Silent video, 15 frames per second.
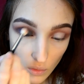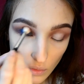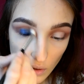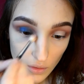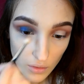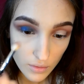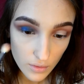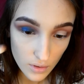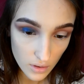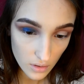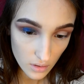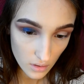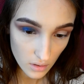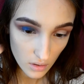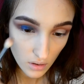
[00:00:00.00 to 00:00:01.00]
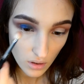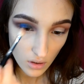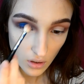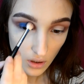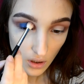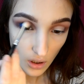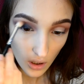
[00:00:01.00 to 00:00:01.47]
with
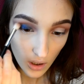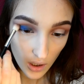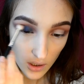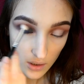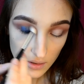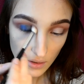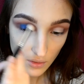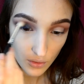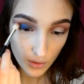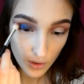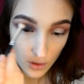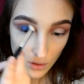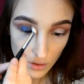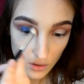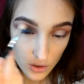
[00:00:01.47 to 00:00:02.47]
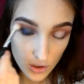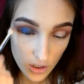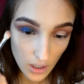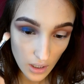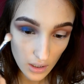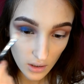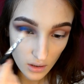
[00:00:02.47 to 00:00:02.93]
a different
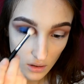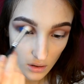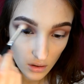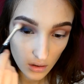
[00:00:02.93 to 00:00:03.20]
shade